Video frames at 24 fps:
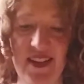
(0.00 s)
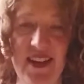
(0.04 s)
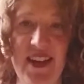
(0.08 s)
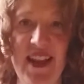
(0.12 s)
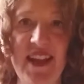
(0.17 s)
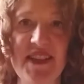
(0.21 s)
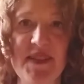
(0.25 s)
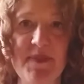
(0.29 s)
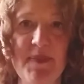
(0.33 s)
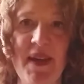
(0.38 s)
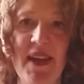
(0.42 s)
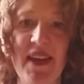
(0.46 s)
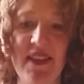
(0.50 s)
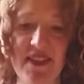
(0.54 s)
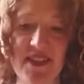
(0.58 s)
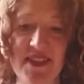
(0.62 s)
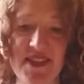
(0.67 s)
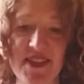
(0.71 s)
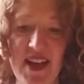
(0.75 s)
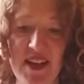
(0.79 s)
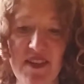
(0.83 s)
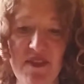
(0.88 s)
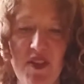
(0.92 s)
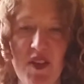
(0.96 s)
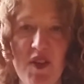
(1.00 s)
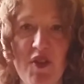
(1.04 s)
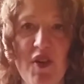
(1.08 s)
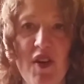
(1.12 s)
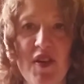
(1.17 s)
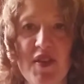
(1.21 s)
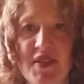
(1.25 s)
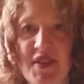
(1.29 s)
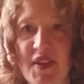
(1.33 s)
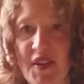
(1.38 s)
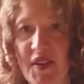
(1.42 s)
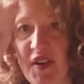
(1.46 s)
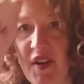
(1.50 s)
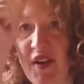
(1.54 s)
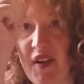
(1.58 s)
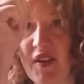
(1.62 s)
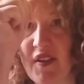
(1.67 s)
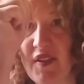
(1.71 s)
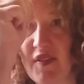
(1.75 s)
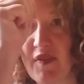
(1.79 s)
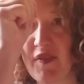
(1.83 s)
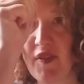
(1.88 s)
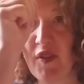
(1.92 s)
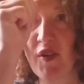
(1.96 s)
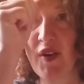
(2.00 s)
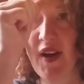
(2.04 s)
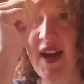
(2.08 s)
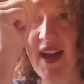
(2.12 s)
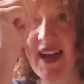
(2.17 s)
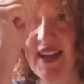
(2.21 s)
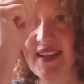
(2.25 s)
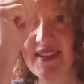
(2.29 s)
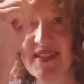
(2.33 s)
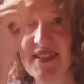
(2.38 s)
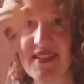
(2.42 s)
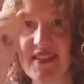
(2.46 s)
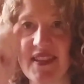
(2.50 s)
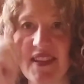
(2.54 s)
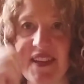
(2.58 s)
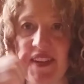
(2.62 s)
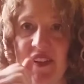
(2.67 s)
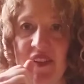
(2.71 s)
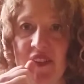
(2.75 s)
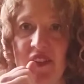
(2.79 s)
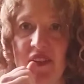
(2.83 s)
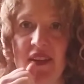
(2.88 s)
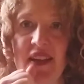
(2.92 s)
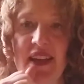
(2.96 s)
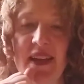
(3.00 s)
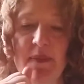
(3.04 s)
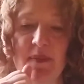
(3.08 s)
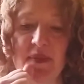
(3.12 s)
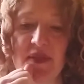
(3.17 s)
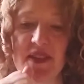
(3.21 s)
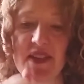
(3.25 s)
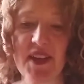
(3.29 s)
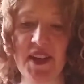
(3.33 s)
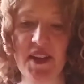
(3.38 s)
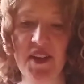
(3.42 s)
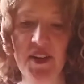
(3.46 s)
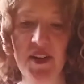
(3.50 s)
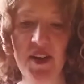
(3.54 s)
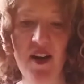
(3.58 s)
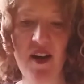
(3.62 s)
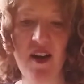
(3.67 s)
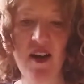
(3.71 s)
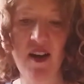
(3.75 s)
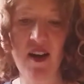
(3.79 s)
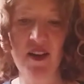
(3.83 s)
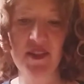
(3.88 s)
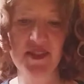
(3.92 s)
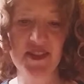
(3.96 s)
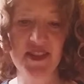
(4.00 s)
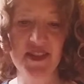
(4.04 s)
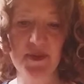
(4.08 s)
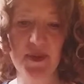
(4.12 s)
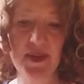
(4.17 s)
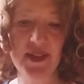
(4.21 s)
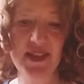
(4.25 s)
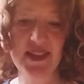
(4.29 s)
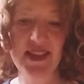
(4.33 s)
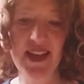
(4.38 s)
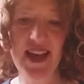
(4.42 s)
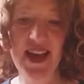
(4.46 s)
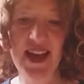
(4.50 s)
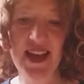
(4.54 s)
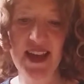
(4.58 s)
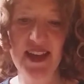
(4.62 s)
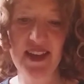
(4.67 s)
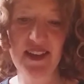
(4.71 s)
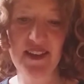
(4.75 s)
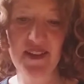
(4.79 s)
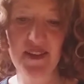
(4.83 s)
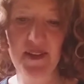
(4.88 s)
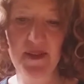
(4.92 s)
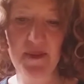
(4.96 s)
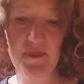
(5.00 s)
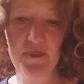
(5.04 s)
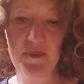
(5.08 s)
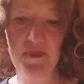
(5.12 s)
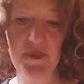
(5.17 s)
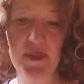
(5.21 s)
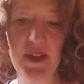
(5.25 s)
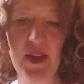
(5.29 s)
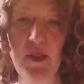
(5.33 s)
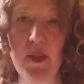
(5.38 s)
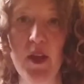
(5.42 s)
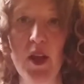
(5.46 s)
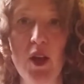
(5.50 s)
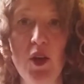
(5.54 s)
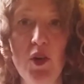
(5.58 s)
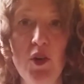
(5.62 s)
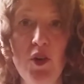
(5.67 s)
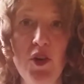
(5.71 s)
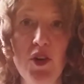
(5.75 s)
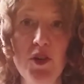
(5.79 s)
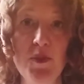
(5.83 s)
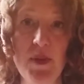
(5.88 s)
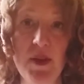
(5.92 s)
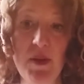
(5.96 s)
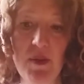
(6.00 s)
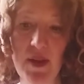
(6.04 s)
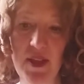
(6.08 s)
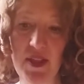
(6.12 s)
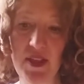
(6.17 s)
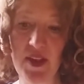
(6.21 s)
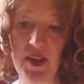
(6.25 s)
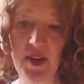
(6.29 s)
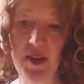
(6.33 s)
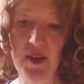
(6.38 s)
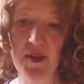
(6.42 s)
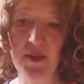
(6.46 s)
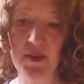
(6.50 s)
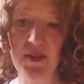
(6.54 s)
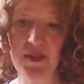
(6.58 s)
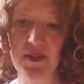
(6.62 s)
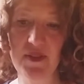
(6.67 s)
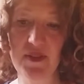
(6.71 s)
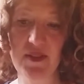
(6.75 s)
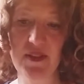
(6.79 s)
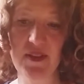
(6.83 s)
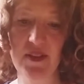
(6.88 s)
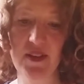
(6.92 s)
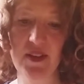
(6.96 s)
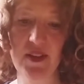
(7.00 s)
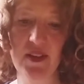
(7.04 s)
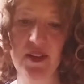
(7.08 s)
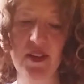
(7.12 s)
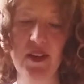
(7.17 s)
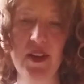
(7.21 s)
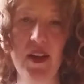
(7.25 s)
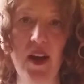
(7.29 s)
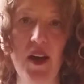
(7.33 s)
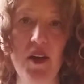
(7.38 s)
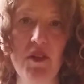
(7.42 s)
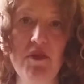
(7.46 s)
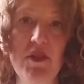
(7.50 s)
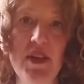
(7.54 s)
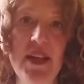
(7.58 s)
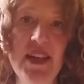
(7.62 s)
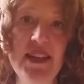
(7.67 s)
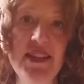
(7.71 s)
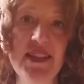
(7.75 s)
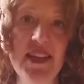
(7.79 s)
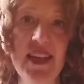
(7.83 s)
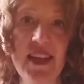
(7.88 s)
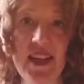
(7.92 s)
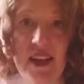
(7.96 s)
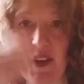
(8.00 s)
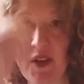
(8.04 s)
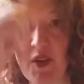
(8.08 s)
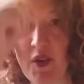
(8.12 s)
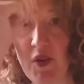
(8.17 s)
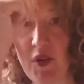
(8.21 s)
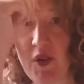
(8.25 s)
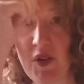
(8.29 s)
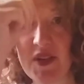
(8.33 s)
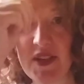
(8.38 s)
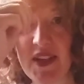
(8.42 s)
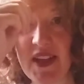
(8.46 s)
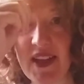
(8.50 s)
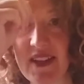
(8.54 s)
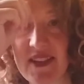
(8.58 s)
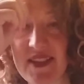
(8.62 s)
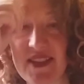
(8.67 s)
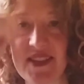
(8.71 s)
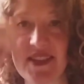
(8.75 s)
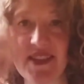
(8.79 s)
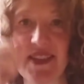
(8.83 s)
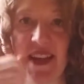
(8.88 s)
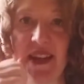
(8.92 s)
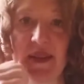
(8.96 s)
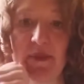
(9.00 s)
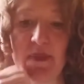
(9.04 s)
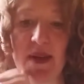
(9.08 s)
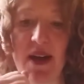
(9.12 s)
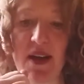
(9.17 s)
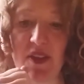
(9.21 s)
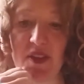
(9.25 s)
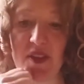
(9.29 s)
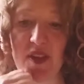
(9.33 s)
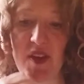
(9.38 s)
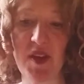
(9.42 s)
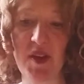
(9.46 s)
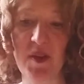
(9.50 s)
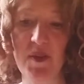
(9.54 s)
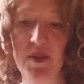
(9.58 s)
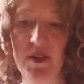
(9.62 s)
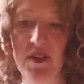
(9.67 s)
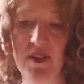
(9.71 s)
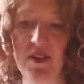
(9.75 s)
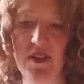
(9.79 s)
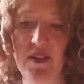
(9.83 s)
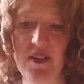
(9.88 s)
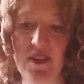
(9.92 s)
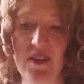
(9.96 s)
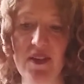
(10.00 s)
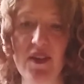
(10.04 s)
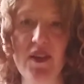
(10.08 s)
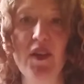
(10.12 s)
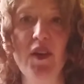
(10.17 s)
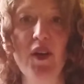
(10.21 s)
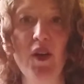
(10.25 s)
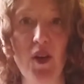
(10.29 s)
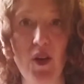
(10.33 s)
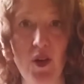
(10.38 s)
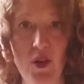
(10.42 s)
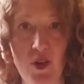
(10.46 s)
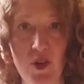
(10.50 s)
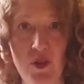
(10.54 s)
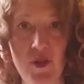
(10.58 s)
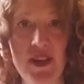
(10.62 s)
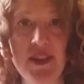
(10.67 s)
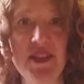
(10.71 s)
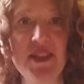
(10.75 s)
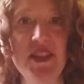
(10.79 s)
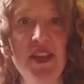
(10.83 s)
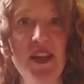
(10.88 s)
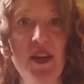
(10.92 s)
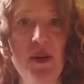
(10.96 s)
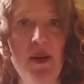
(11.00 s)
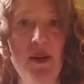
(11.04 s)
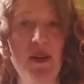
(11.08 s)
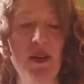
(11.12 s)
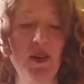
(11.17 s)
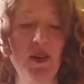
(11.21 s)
let's make the sign of the cross on our foreheads and on our lips and on our hearts as we say, "The Lord be with you." A reading according to St. Matthew. Glory to you, O